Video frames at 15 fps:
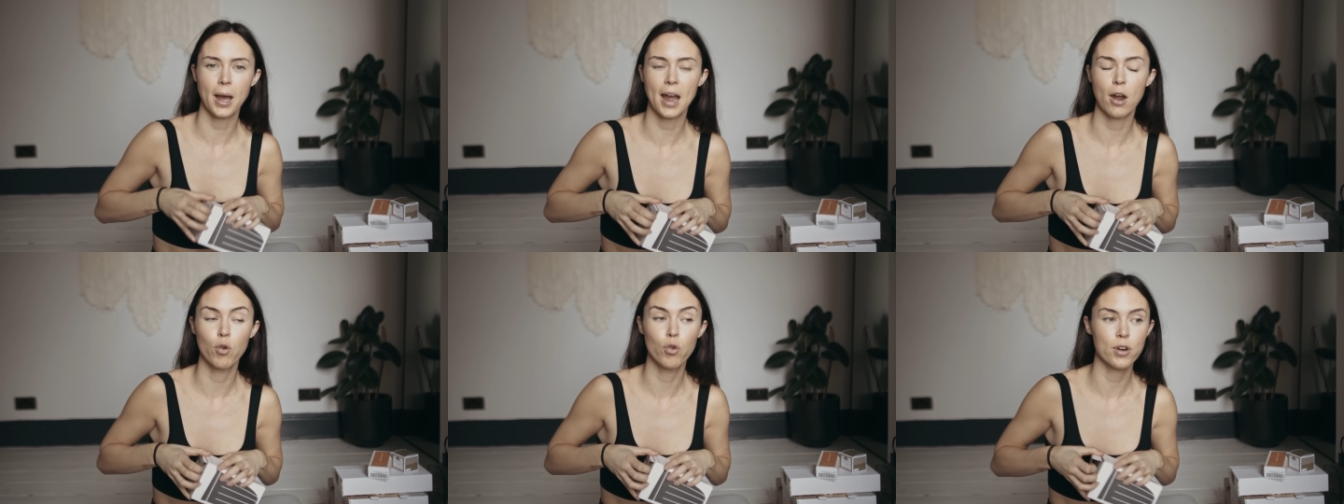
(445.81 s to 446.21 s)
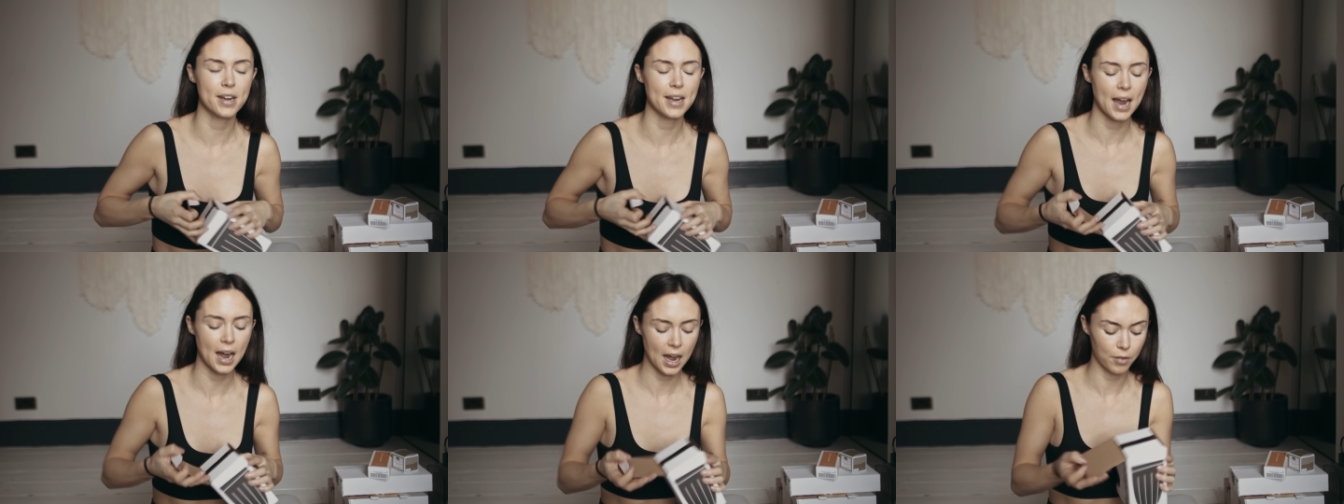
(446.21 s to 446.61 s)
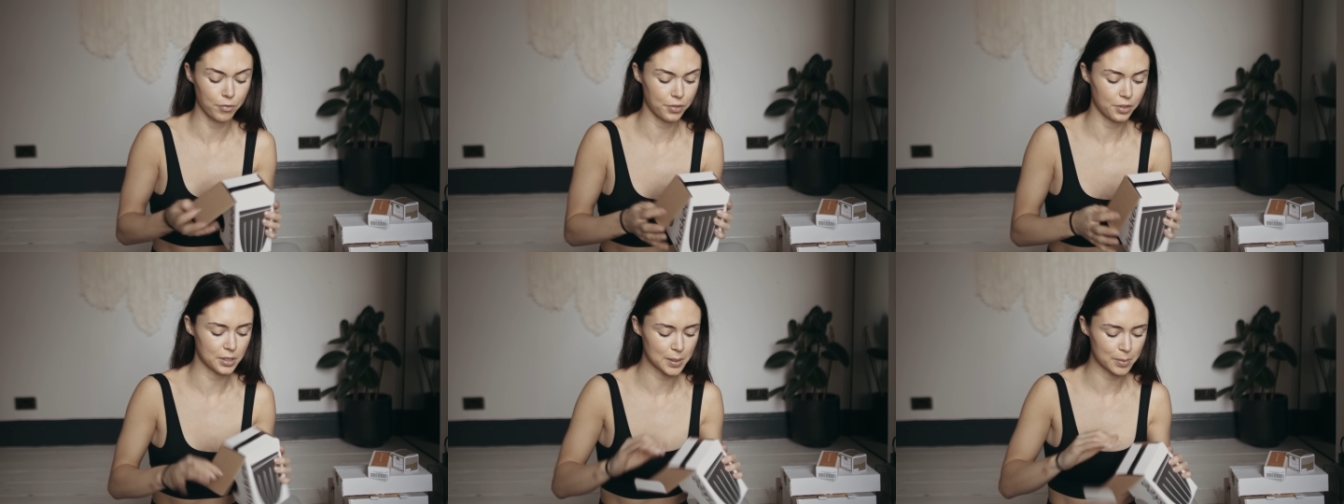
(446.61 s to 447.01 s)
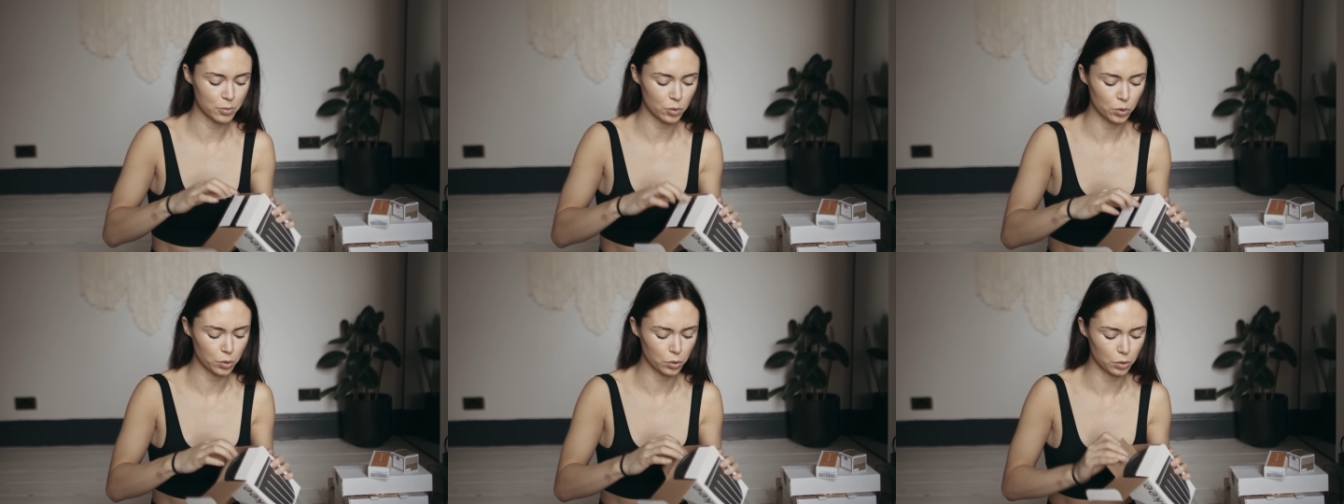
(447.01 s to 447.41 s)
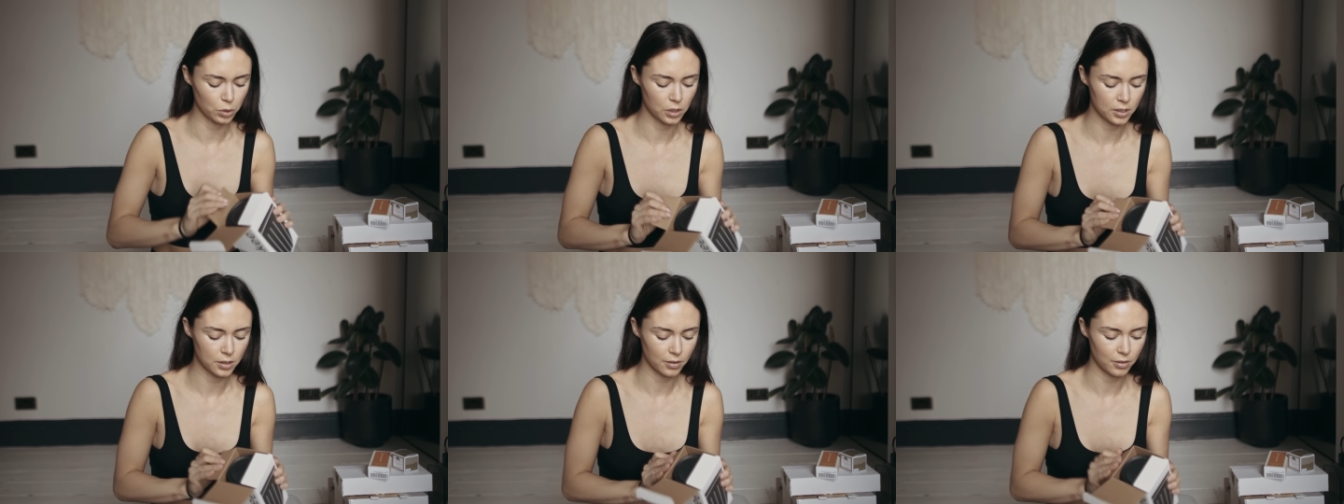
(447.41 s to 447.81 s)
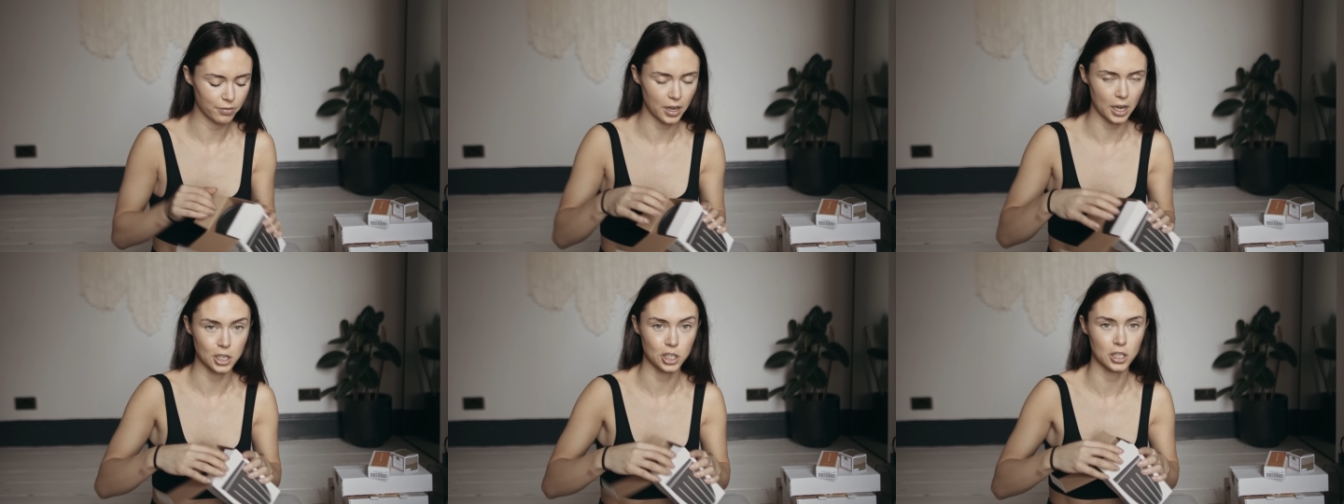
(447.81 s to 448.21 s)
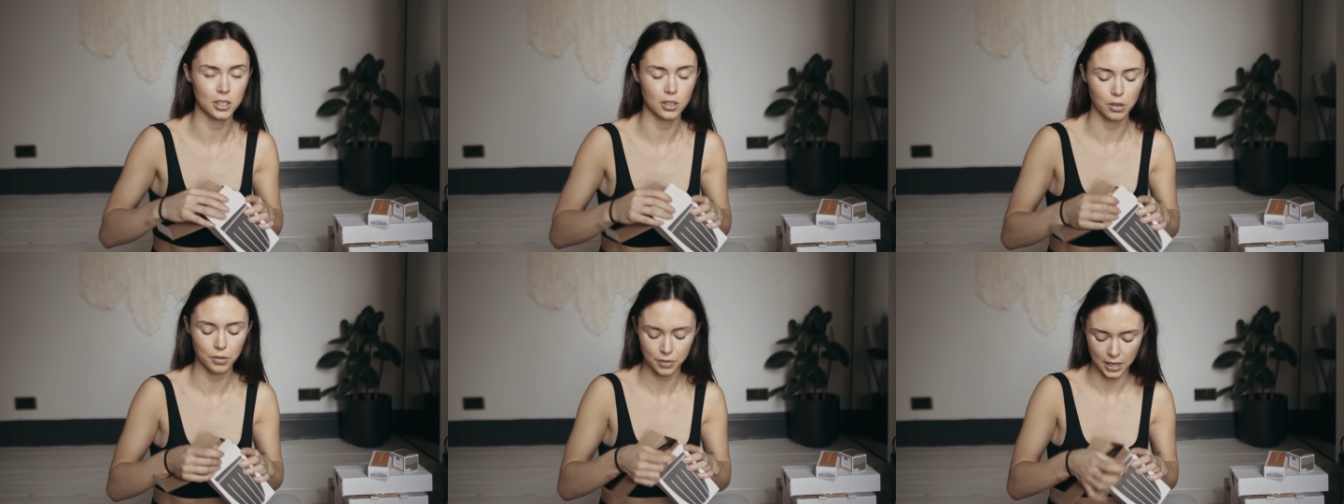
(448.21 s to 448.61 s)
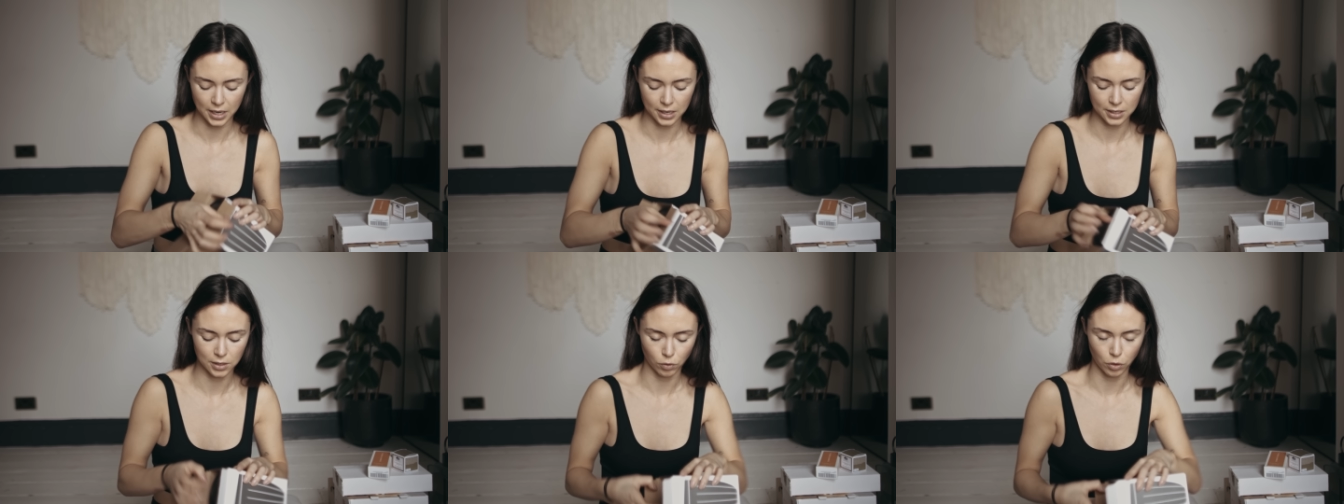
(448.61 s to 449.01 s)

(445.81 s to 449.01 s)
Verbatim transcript: I already have the small version of this,